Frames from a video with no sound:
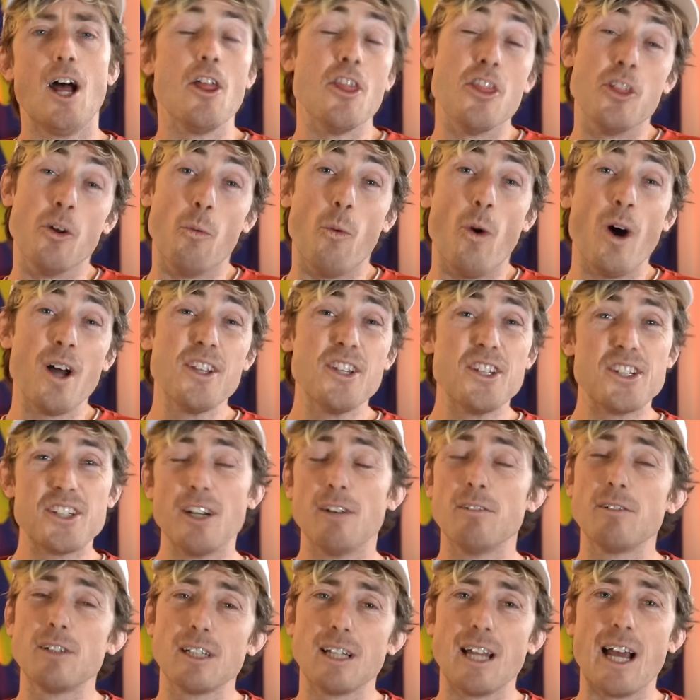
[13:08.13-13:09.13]
The one
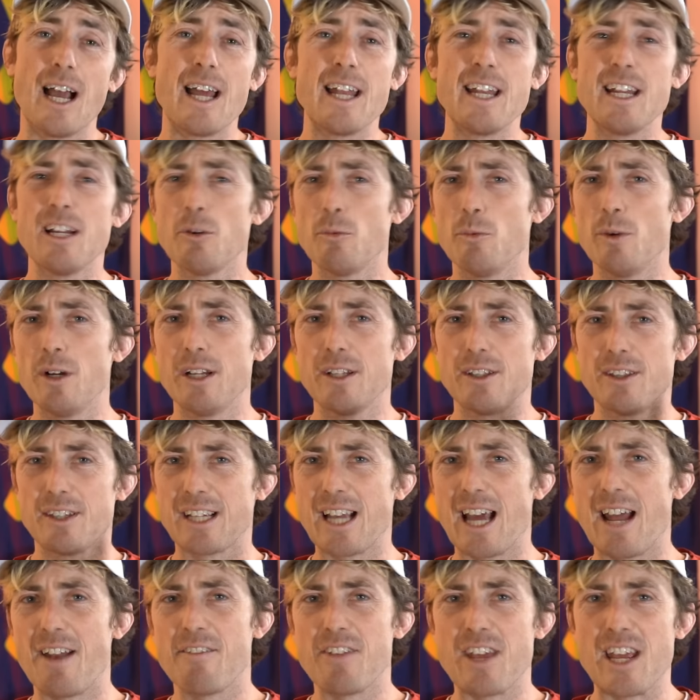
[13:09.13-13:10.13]
silver lining with
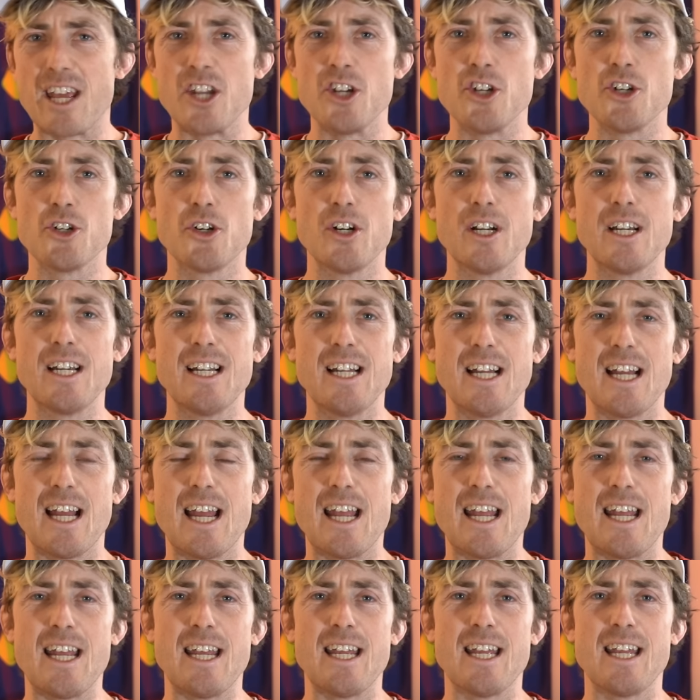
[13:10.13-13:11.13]
kind of the injury
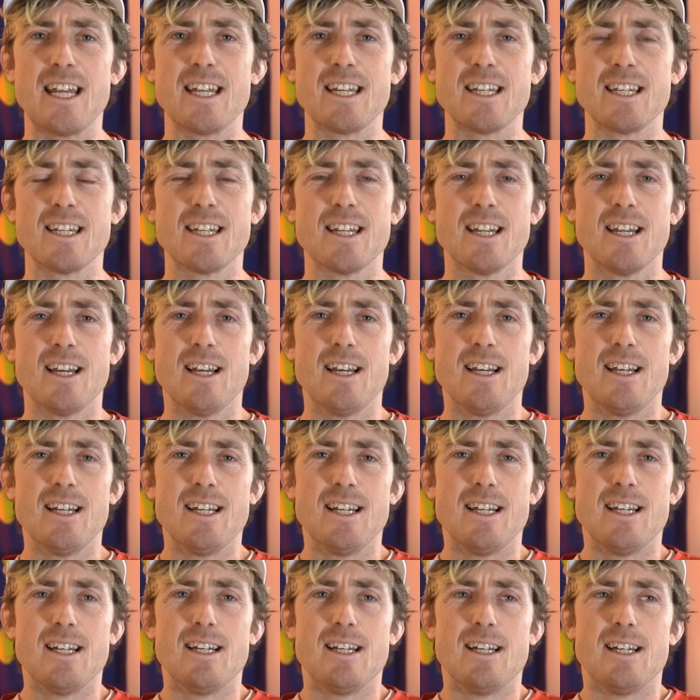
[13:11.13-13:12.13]
and
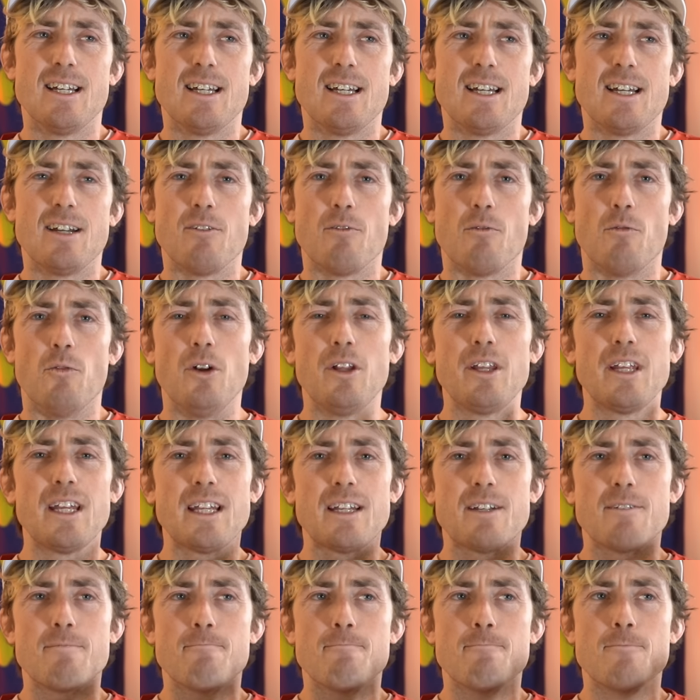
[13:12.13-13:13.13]
really
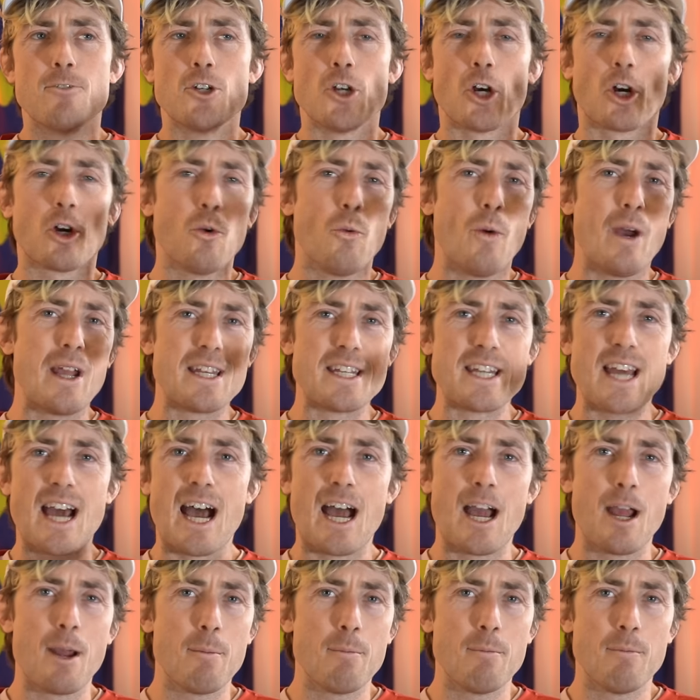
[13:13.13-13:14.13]
took away
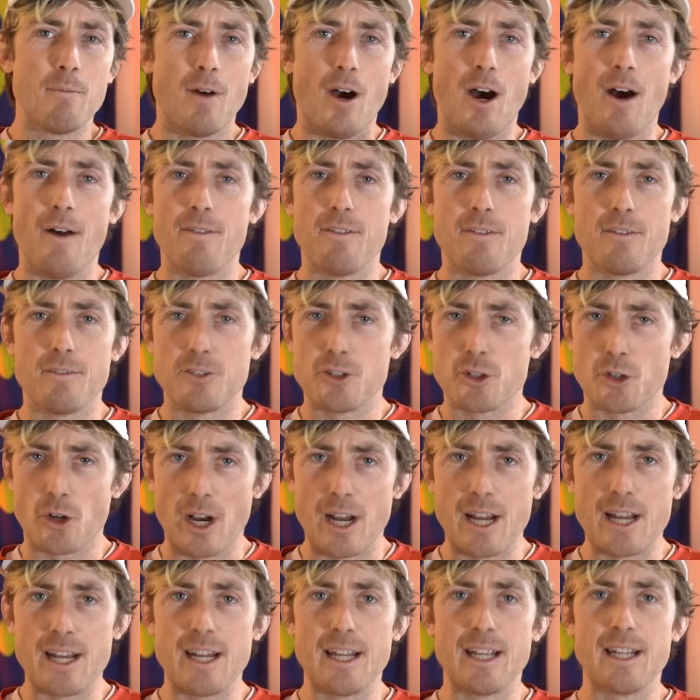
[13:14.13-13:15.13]
time on the
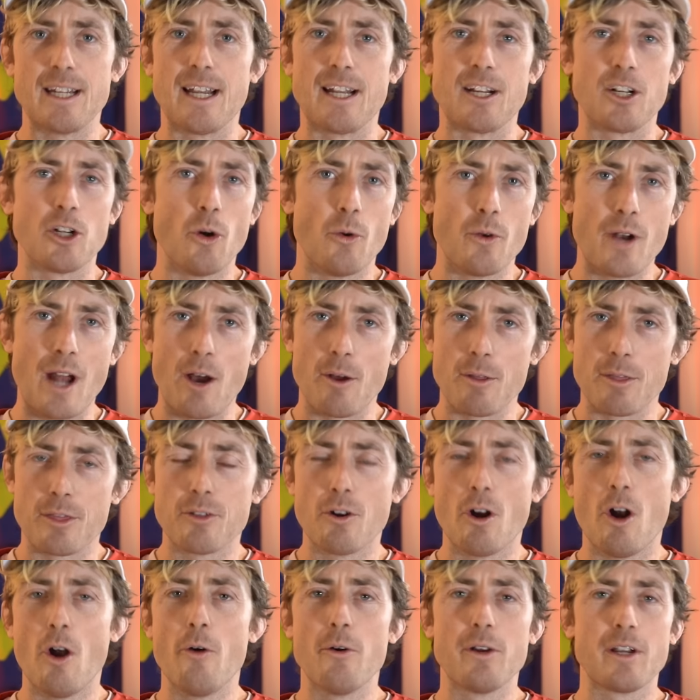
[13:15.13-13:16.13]
training and going out and
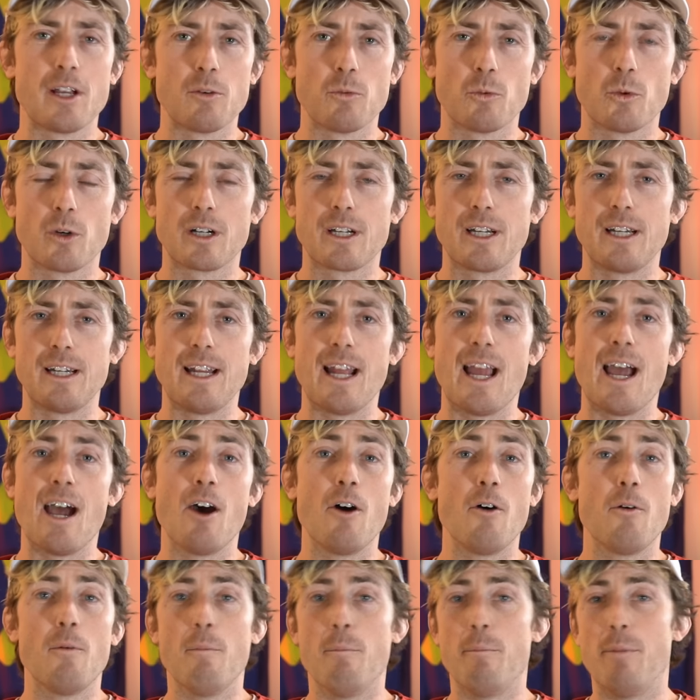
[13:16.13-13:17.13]
throwing and working
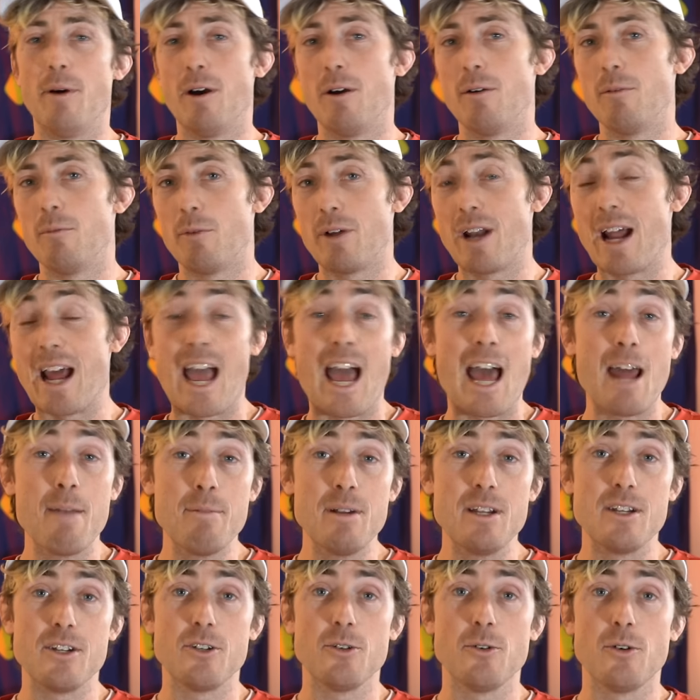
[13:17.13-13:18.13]
out. But what I had
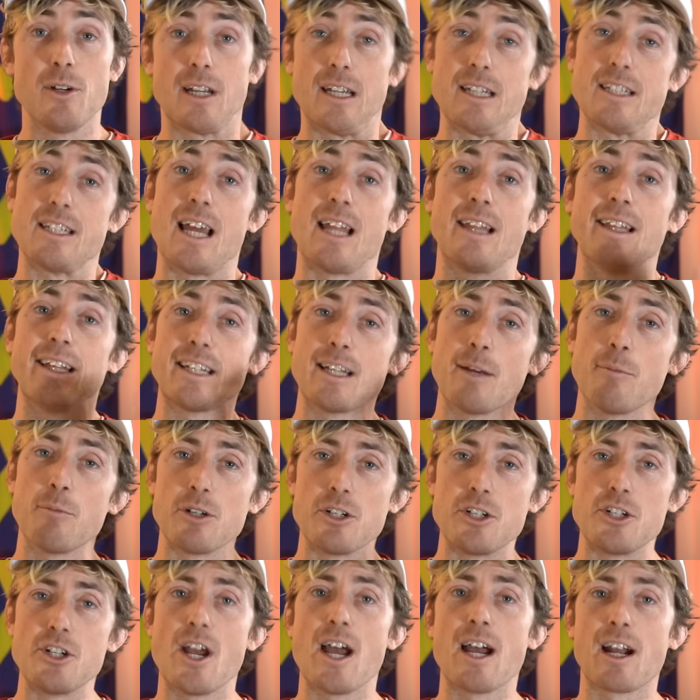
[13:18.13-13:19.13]
been doing is I linked up with
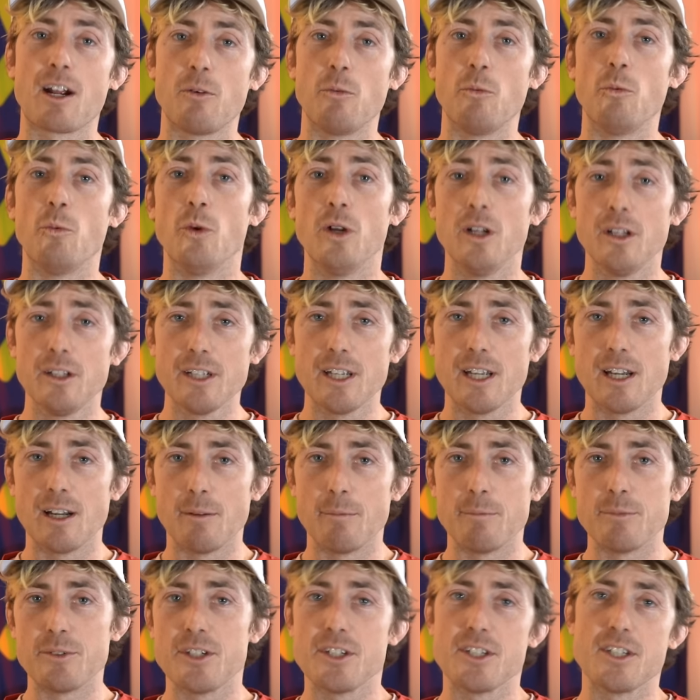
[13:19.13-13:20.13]
Jack
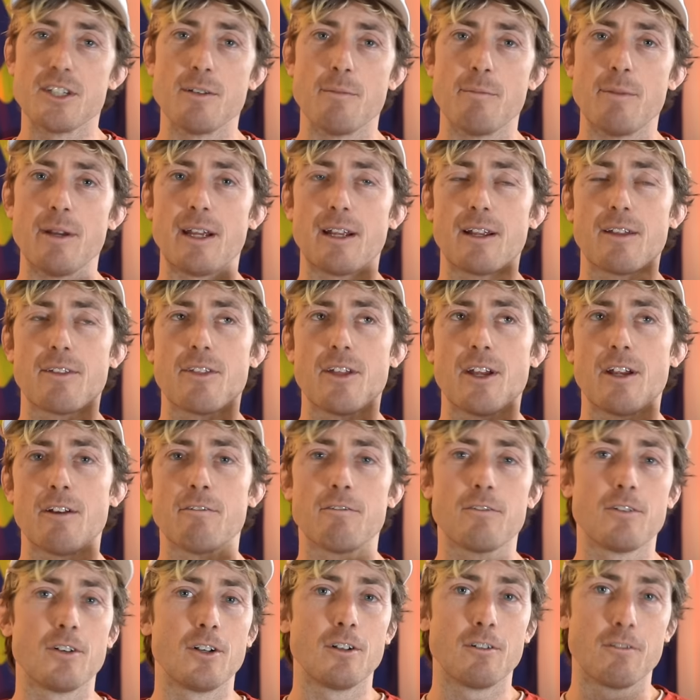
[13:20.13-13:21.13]
Williams. This is a big thing
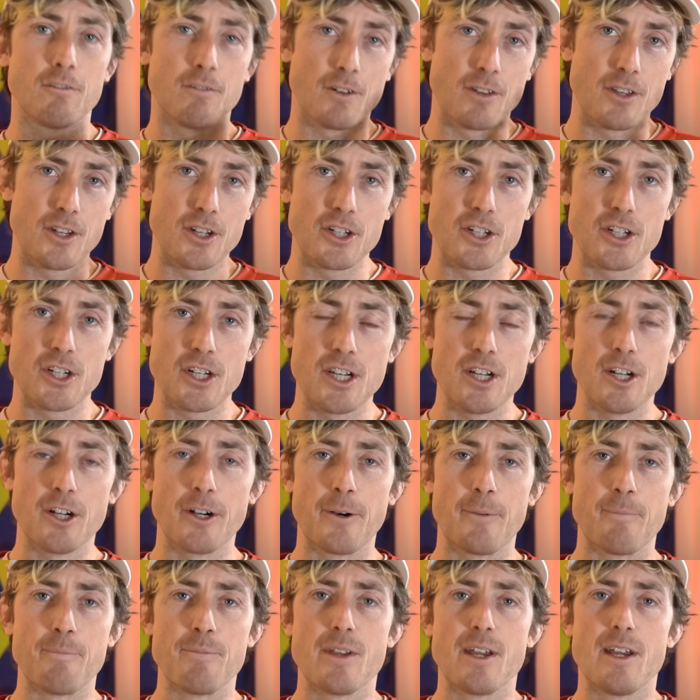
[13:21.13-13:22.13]
for this
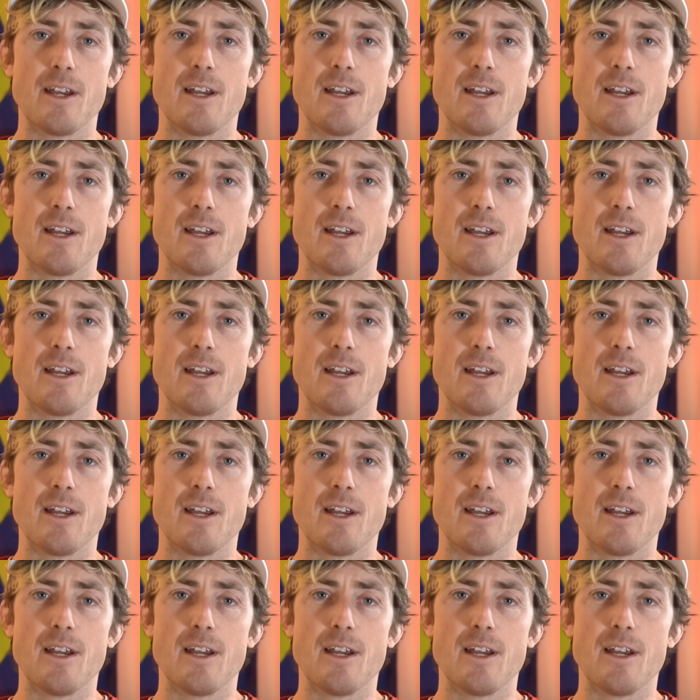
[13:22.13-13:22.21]
year.